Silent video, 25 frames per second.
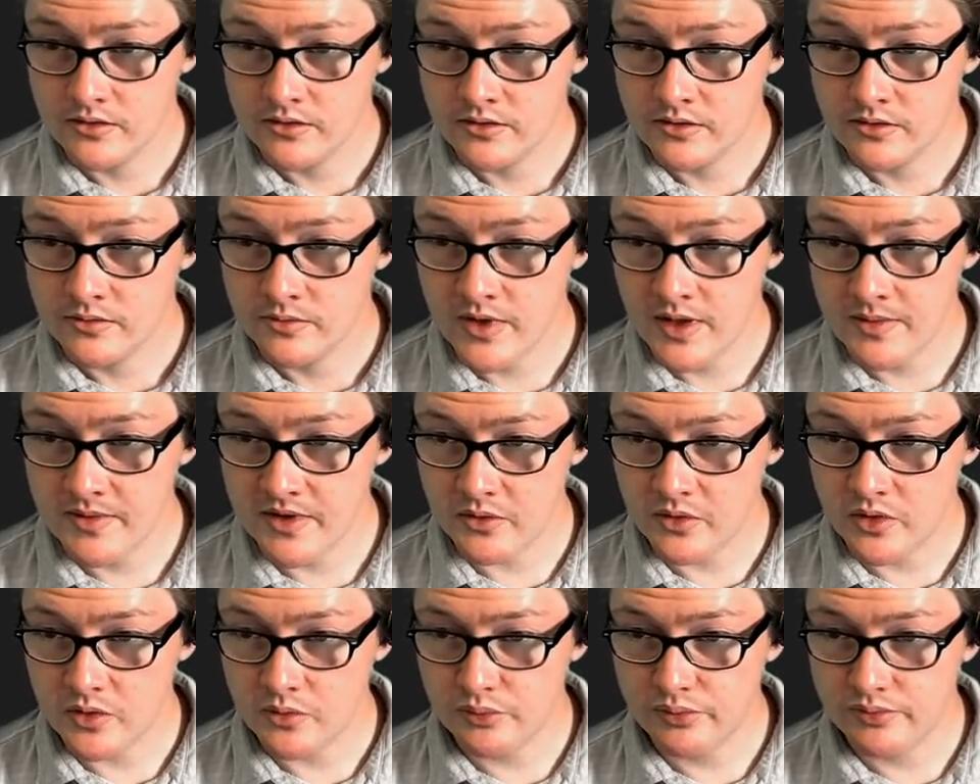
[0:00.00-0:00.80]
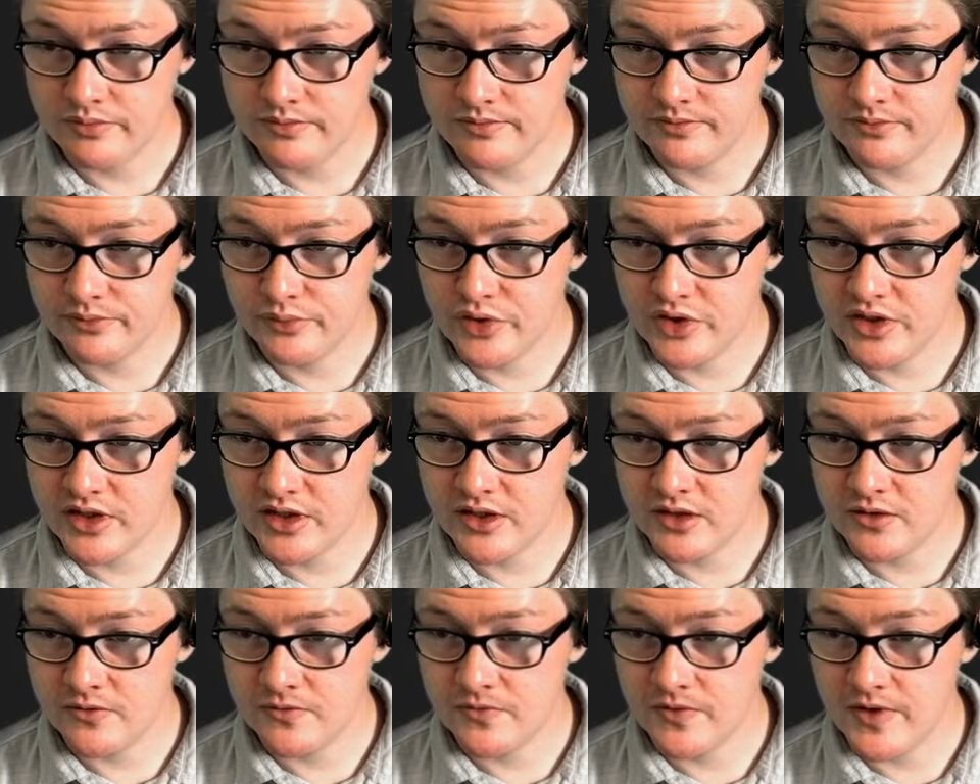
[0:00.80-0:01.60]
Maybe I won't put it in the
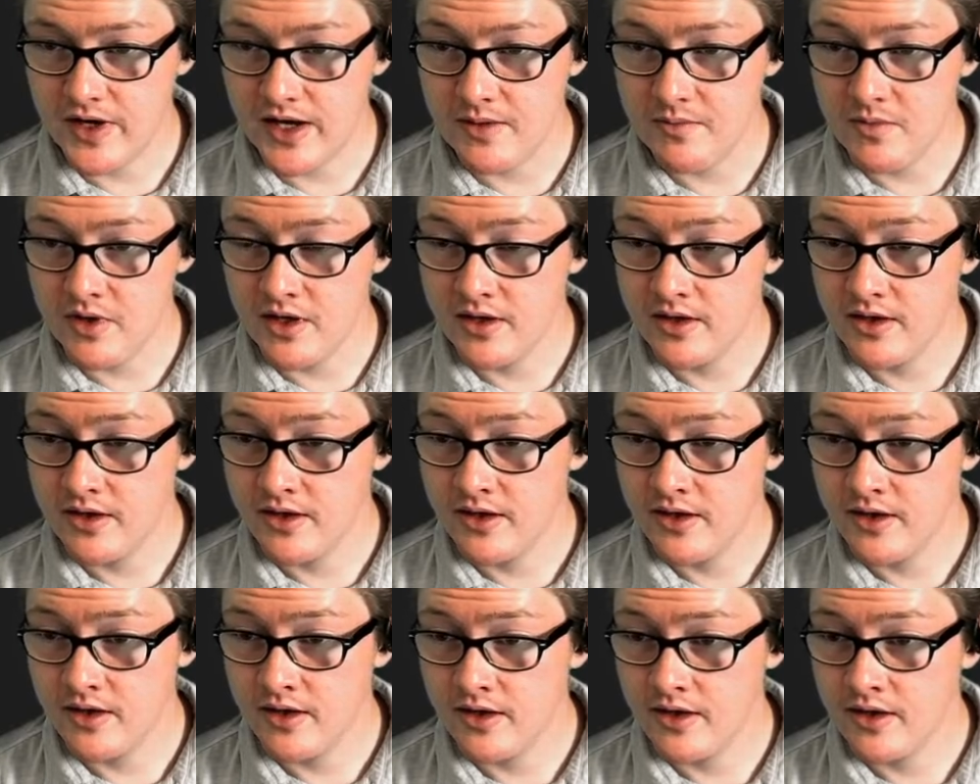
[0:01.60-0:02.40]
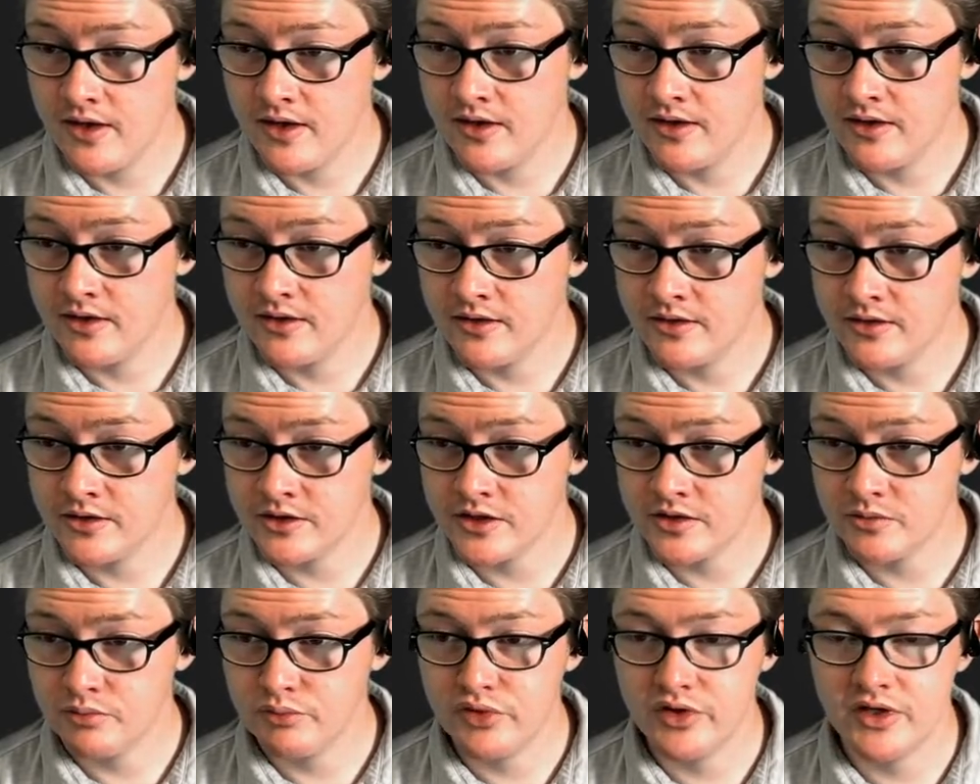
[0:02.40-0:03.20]
frame.
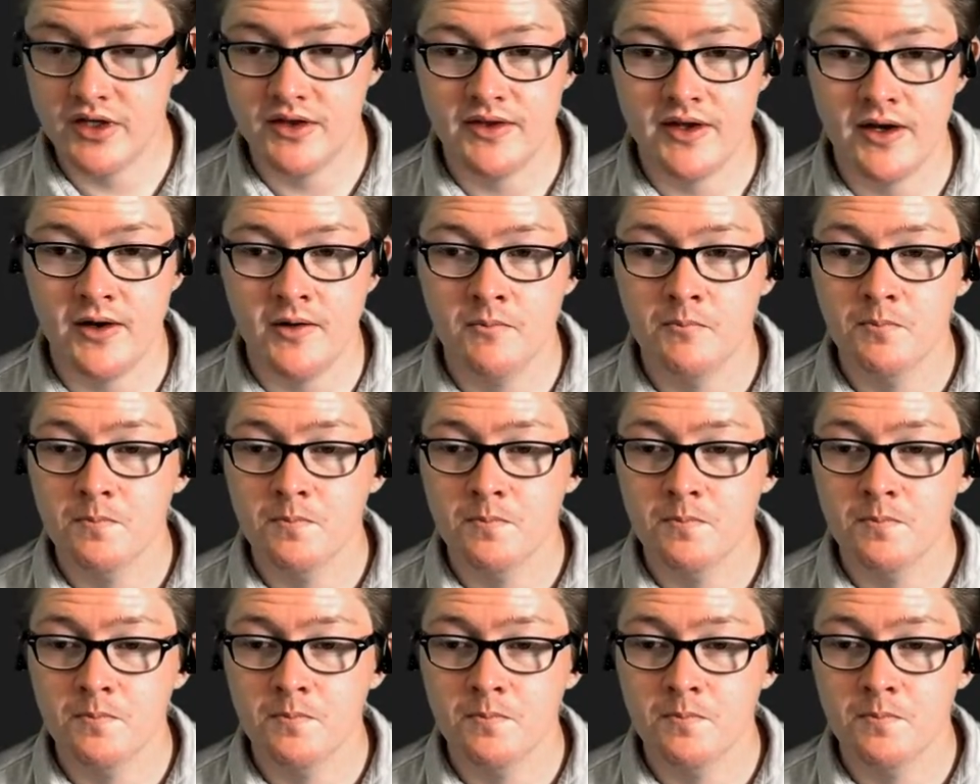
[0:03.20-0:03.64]
Just put it there.